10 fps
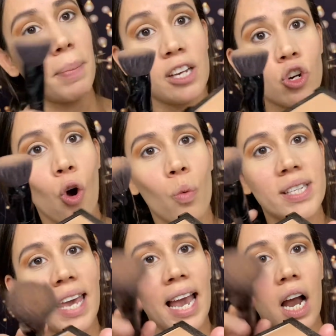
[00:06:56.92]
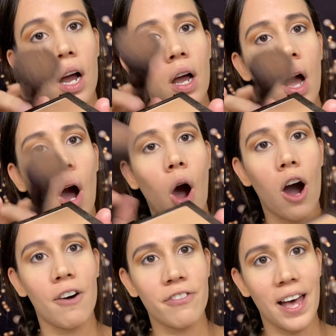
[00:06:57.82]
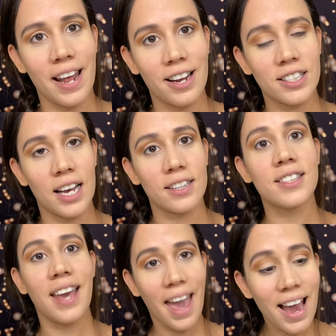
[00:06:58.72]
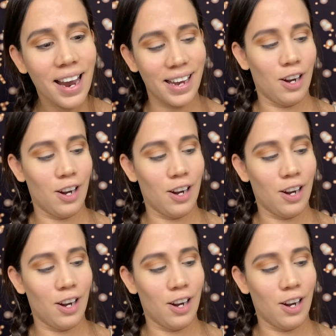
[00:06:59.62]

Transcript: sure to always kick off that excess, kick it